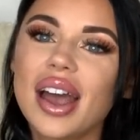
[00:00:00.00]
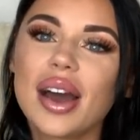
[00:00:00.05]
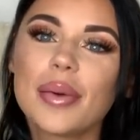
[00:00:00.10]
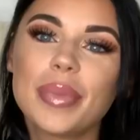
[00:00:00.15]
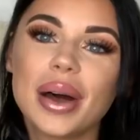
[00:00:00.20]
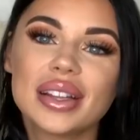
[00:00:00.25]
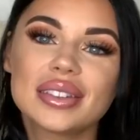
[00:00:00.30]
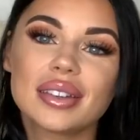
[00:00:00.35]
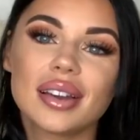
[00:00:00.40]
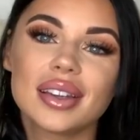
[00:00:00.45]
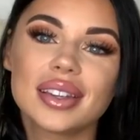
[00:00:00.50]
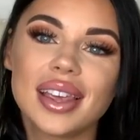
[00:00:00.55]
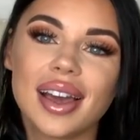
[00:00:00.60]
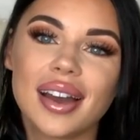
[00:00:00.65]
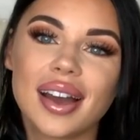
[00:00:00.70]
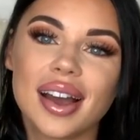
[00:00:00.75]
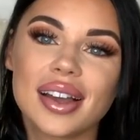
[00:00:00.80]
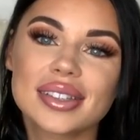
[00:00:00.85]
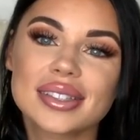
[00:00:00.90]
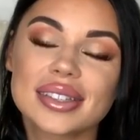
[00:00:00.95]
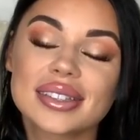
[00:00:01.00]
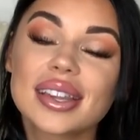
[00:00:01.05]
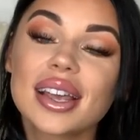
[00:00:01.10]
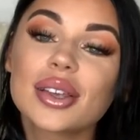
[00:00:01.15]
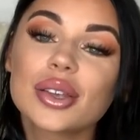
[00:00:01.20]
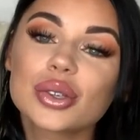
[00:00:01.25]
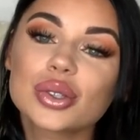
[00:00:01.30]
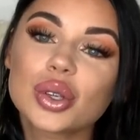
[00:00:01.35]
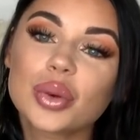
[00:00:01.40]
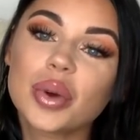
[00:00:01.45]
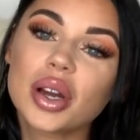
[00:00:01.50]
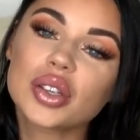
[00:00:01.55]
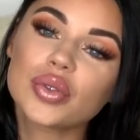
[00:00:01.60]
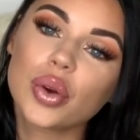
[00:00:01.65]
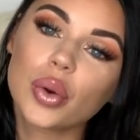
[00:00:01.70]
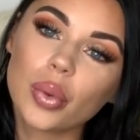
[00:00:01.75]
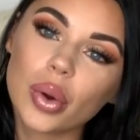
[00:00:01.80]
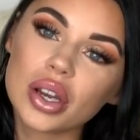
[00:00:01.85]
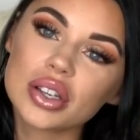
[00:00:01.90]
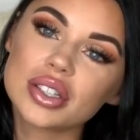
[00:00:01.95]
But yeah, guys, thank you so much
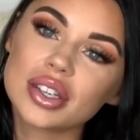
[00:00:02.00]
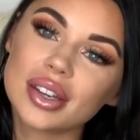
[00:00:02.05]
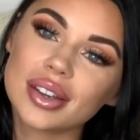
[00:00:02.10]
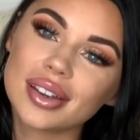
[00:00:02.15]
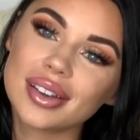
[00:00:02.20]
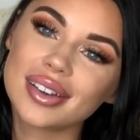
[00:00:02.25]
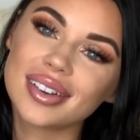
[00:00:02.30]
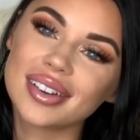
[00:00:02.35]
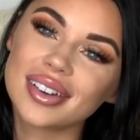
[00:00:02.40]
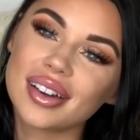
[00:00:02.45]
for watching.